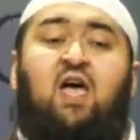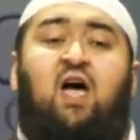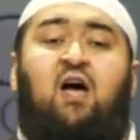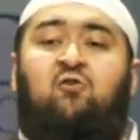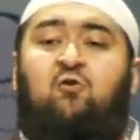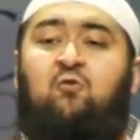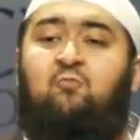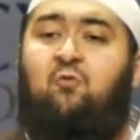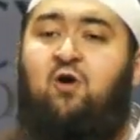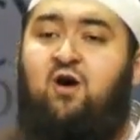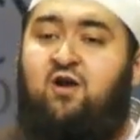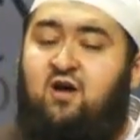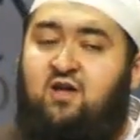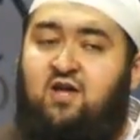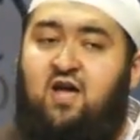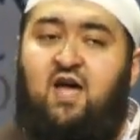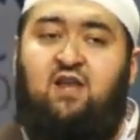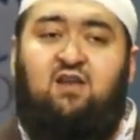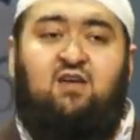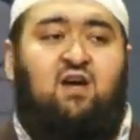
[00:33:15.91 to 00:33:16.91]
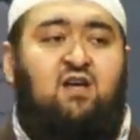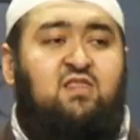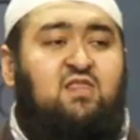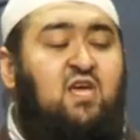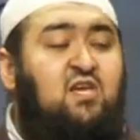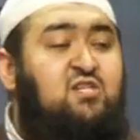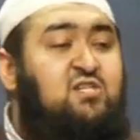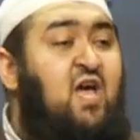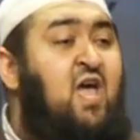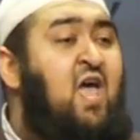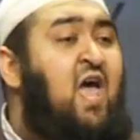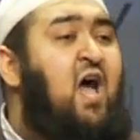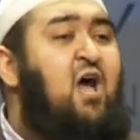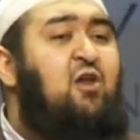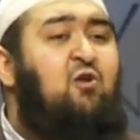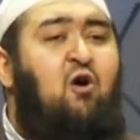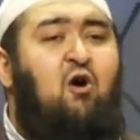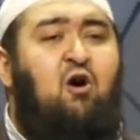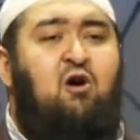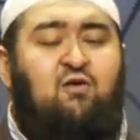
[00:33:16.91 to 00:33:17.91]
and Waraka and Khadija
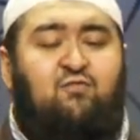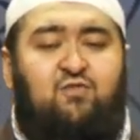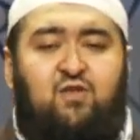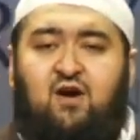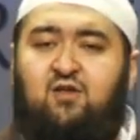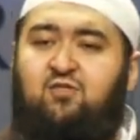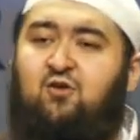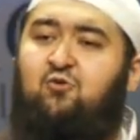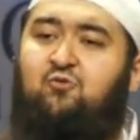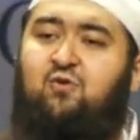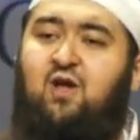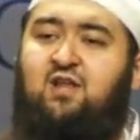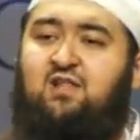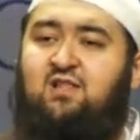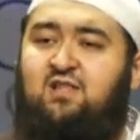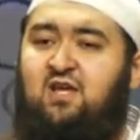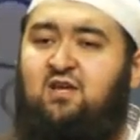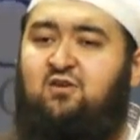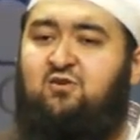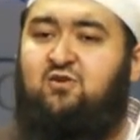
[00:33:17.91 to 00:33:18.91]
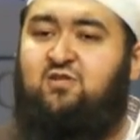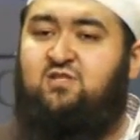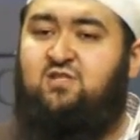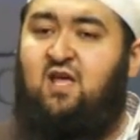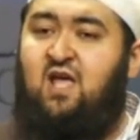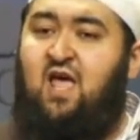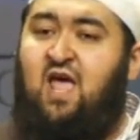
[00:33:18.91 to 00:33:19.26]
and all of the other great leaders.